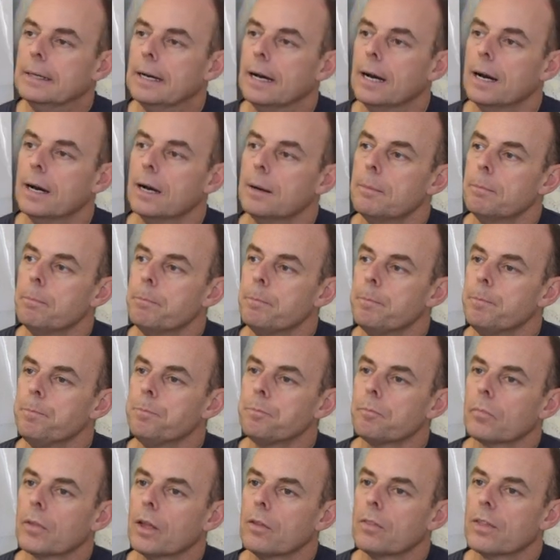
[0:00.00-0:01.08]
Um,
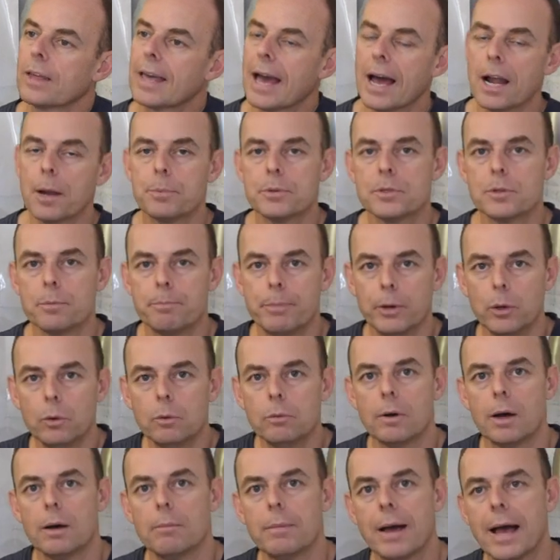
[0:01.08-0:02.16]
the calipers are
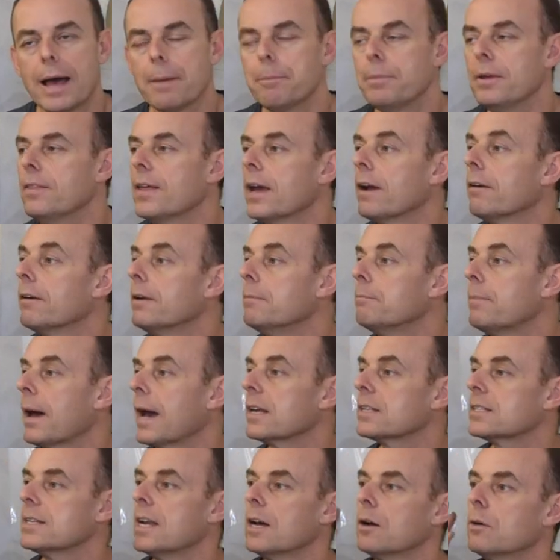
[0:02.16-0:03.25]
built. I'm happy. They're in
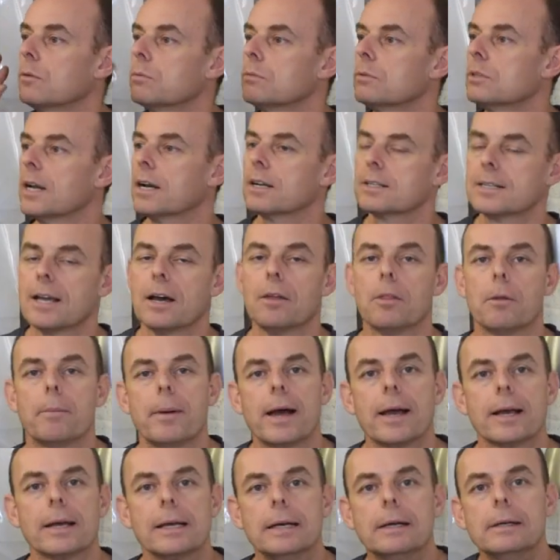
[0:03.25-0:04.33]
bags now, tucked out the
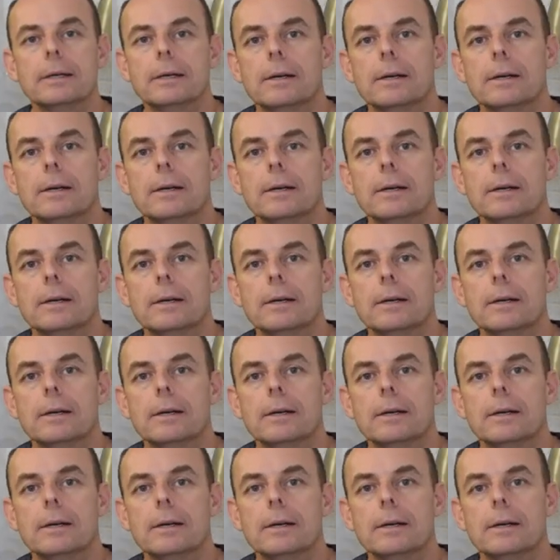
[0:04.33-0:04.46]
back.